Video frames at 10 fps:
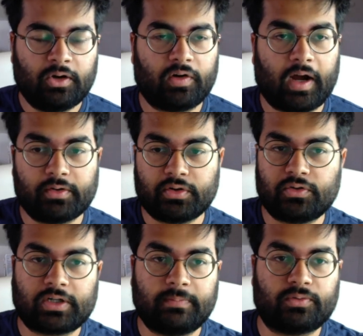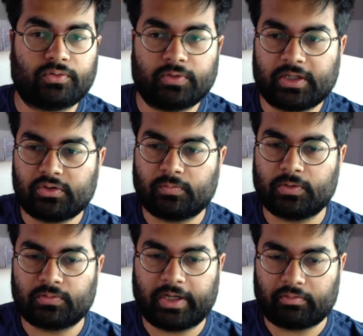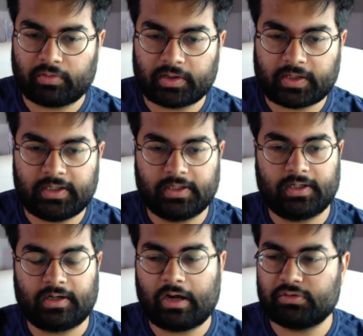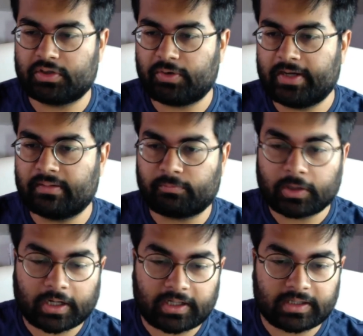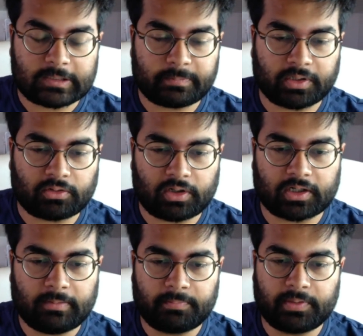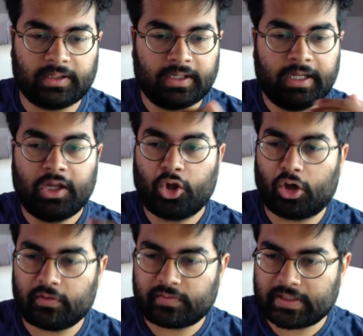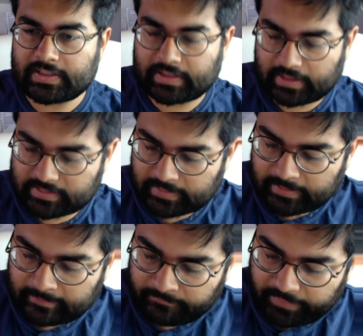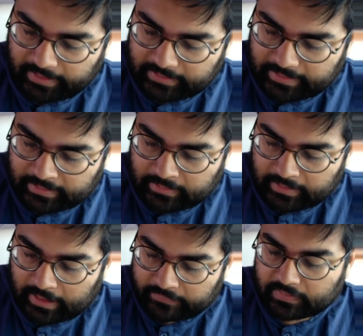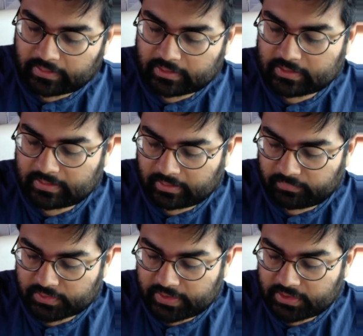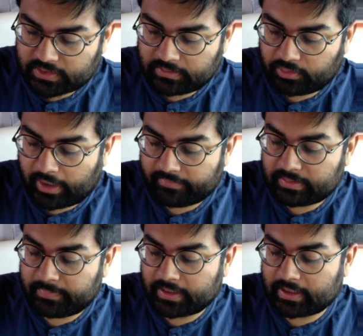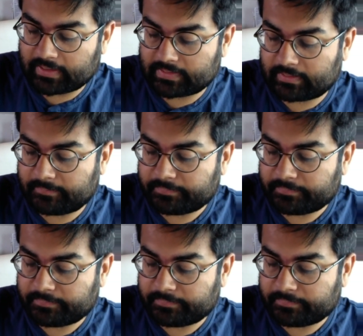Or how did you come to know that you want to like work here? How did you end up working in this particular company? All of these things. And then after the conversation, you have the big ask.